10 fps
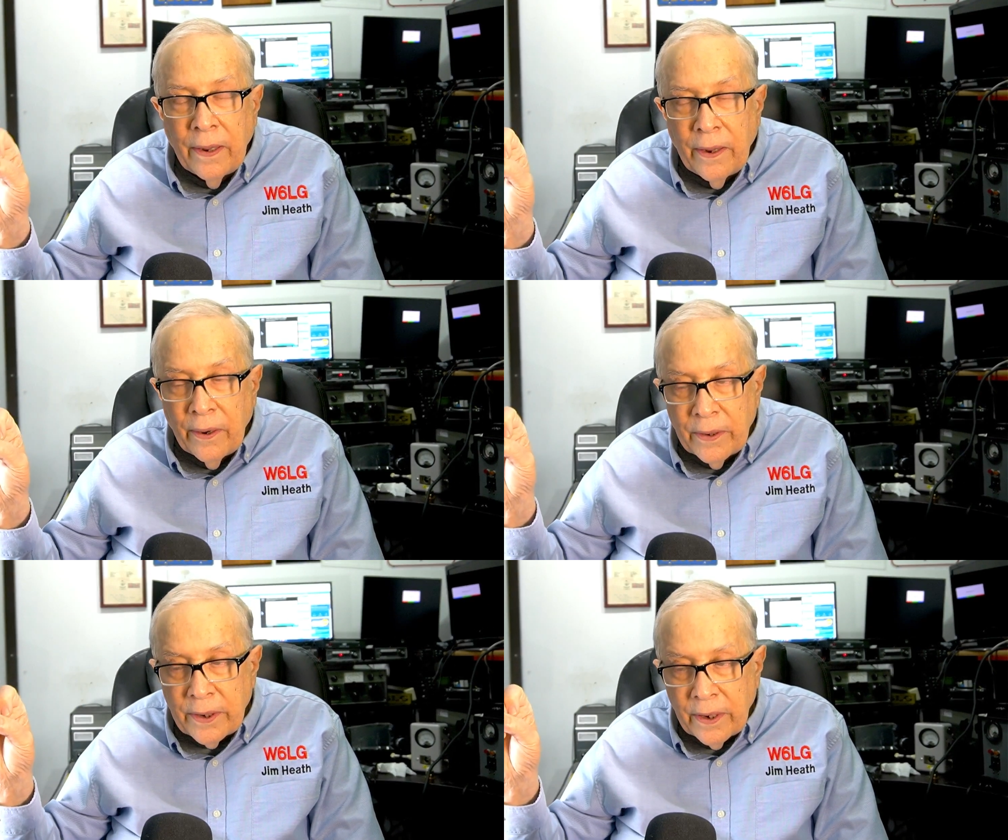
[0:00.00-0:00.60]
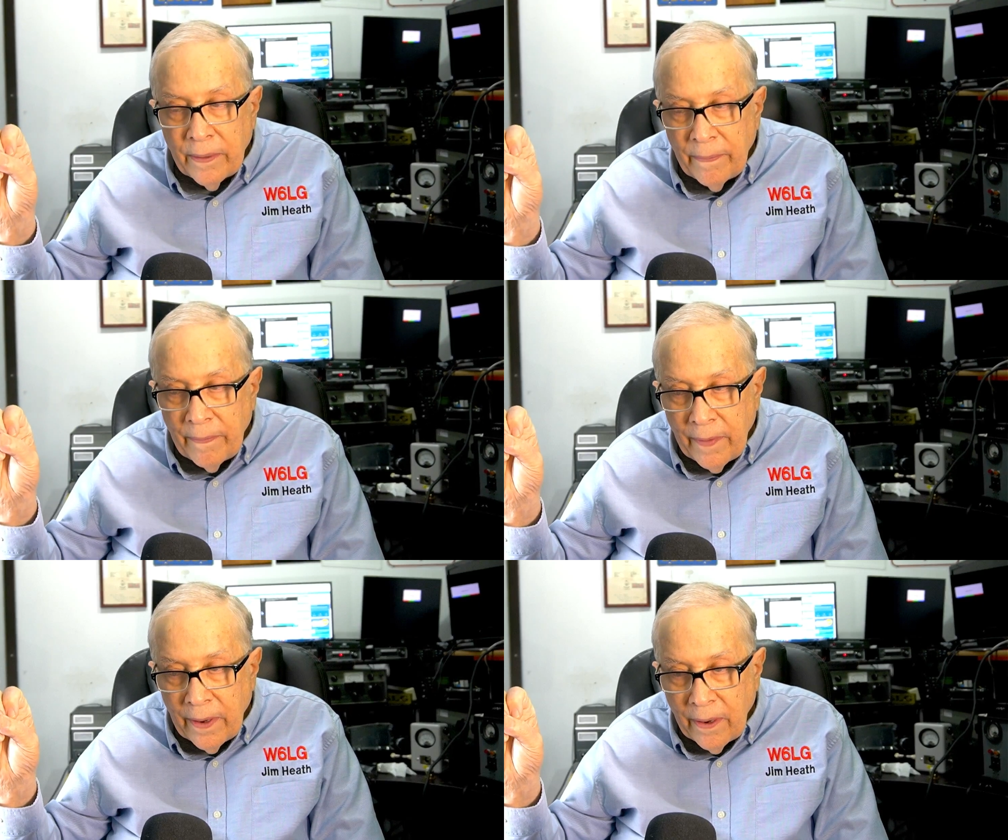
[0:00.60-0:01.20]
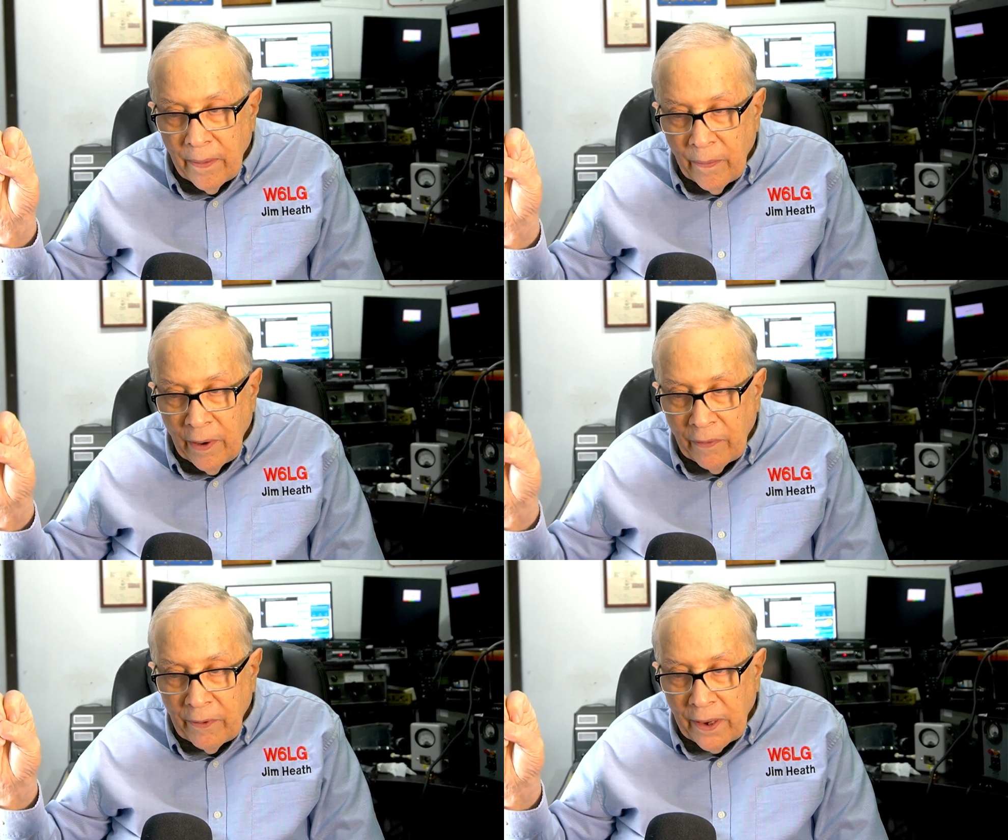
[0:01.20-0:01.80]
There's um, uh,
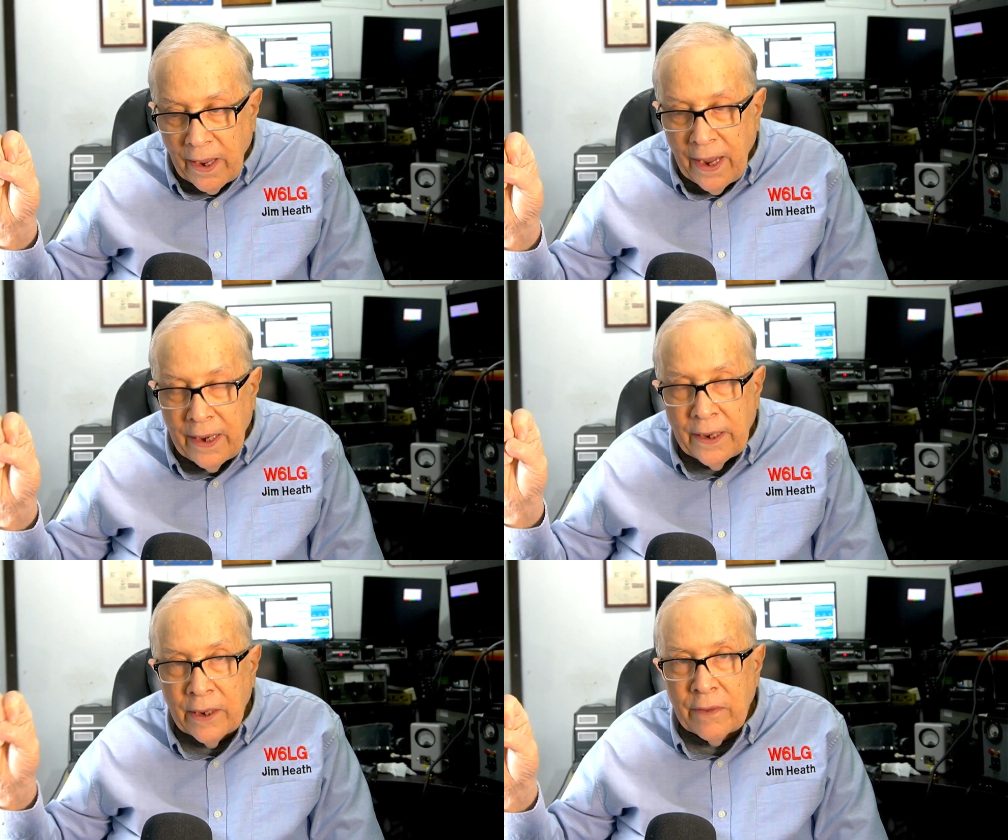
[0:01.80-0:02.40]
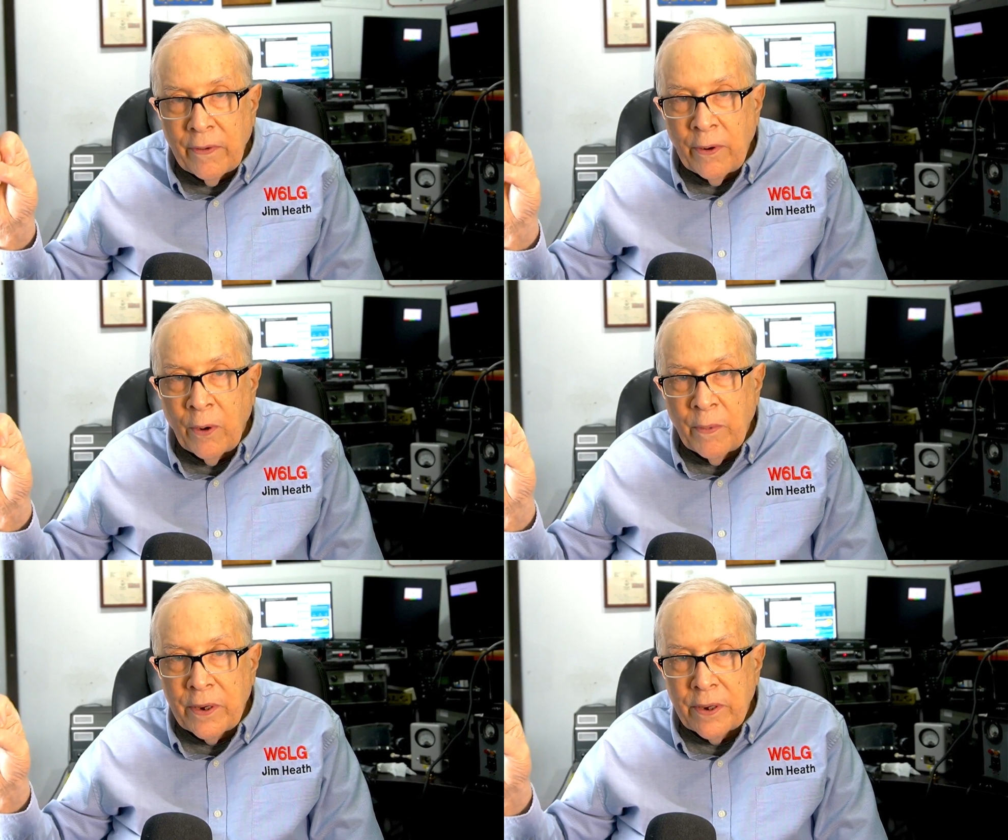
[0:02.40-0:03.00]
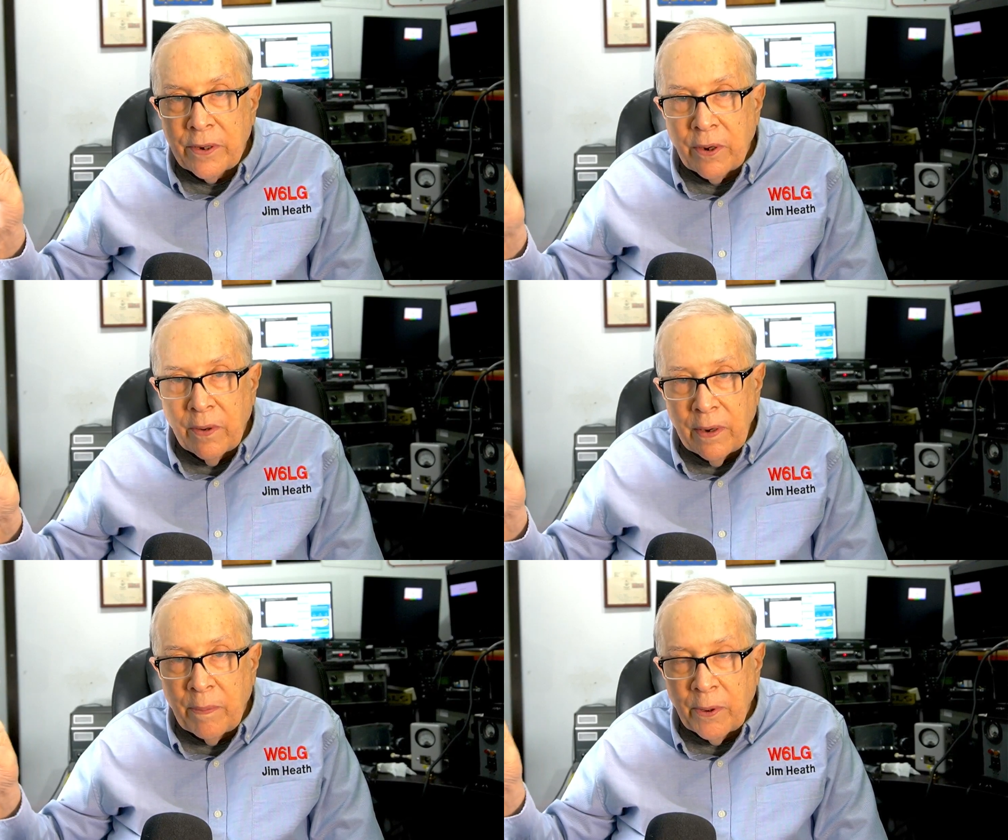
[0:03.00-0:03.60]
roughly 8 tenths of an ohm resistor.
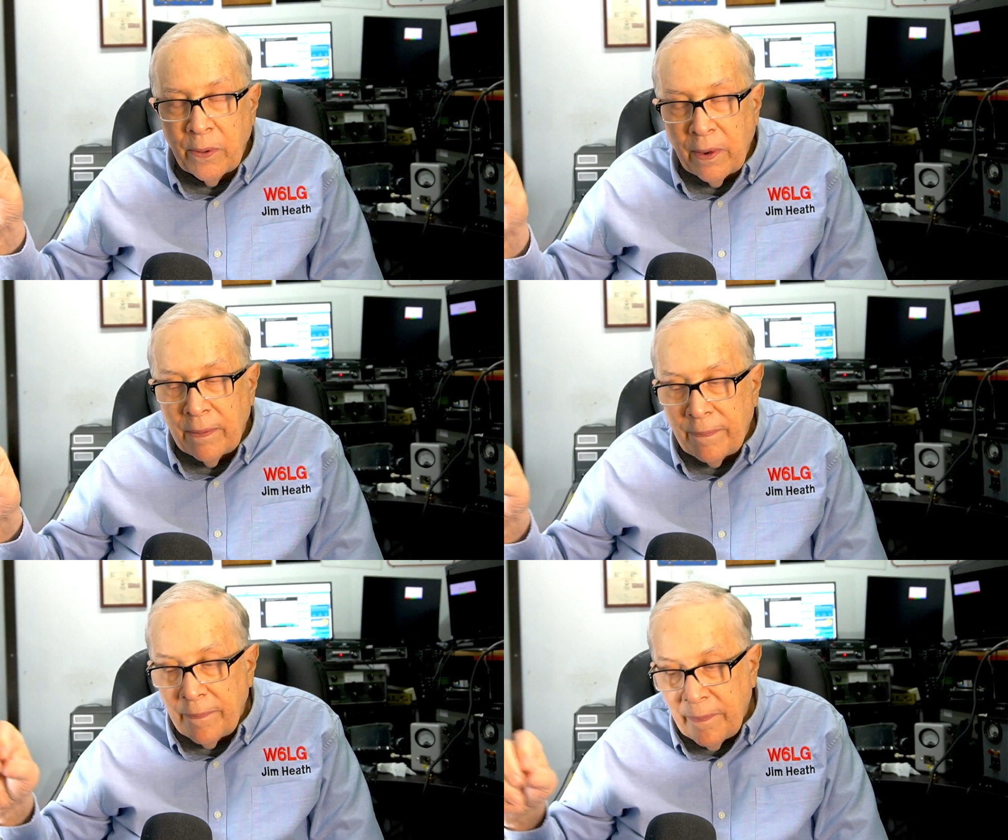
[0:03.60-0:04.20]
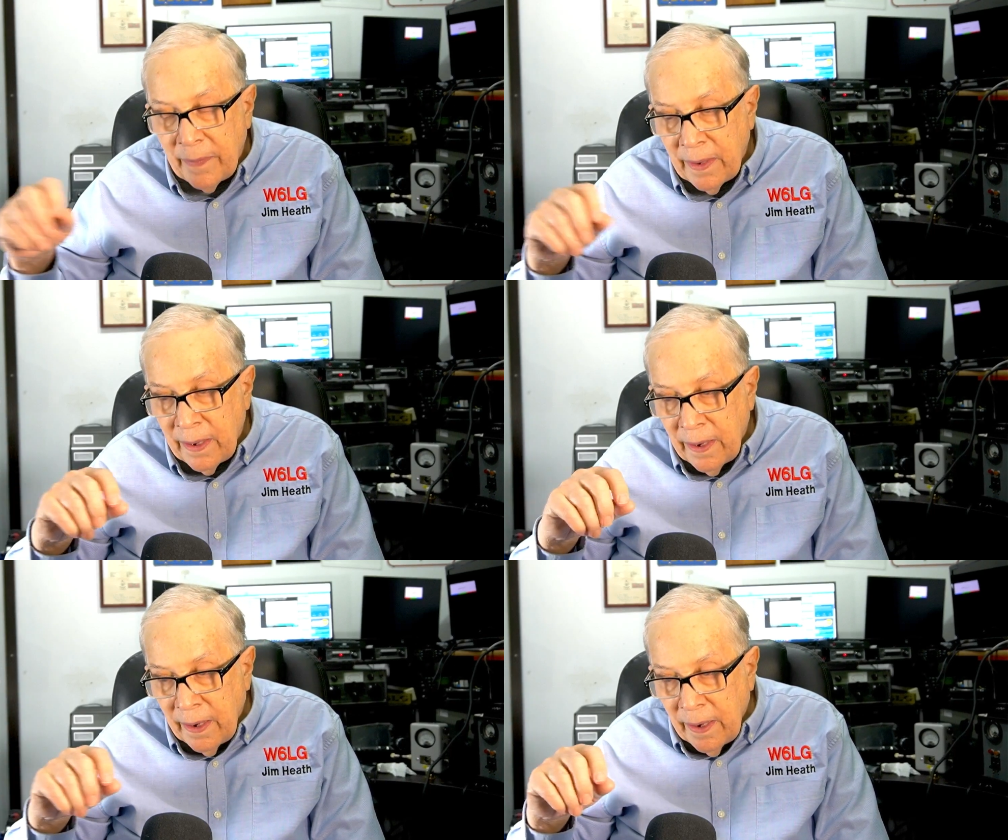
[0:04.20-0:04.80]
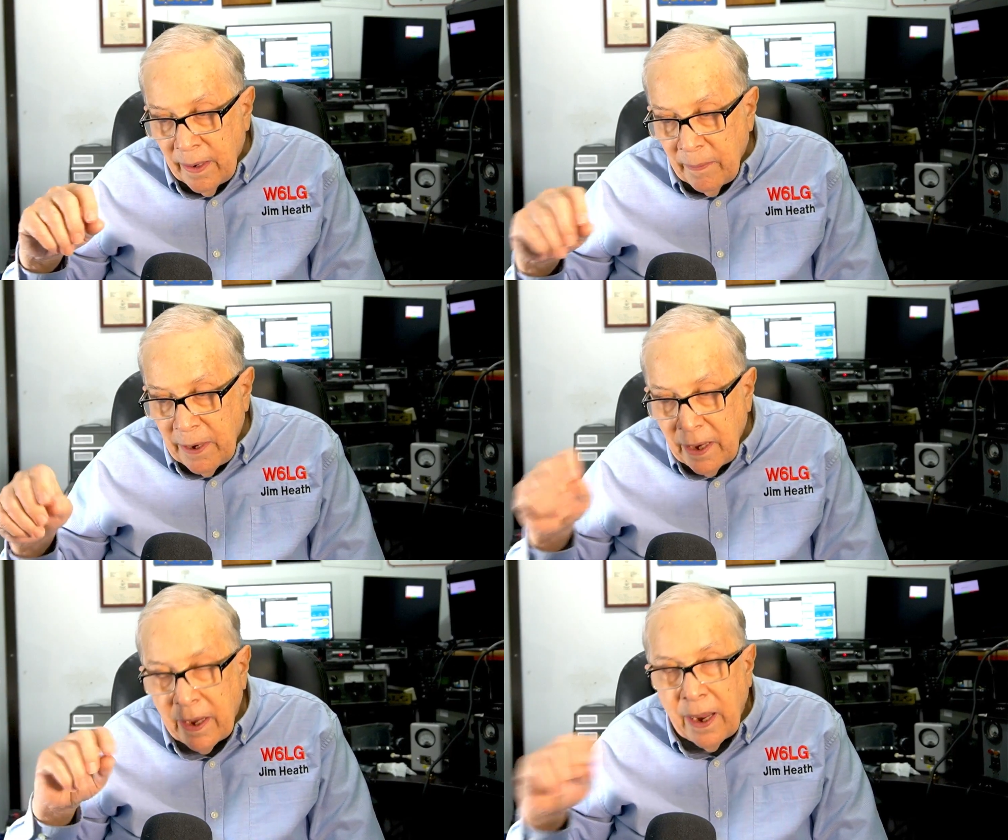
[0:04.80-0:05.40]
It blew up,
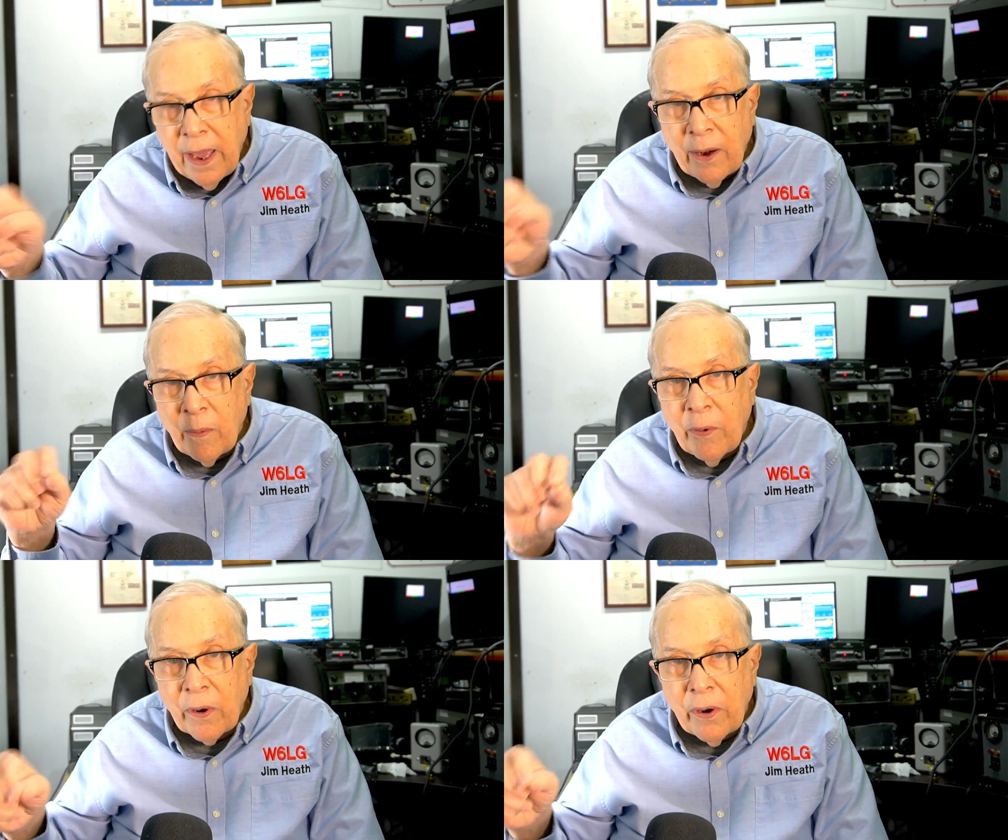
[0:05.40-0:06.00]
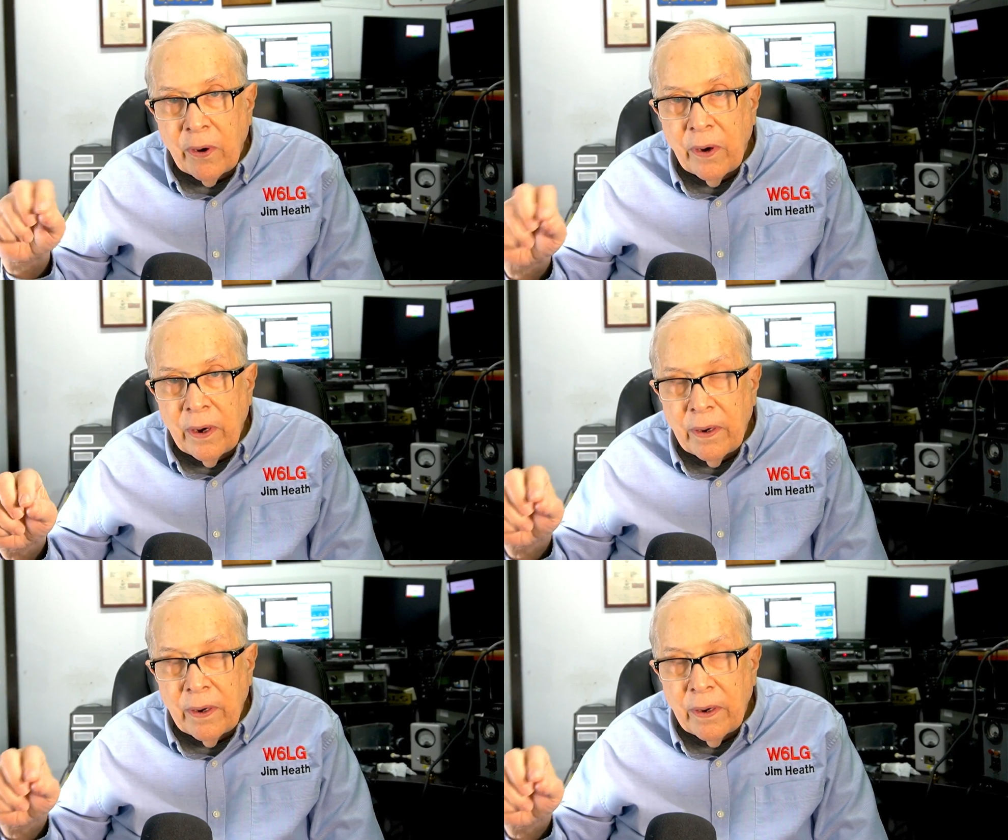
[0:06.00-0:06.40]
meaning it handled more current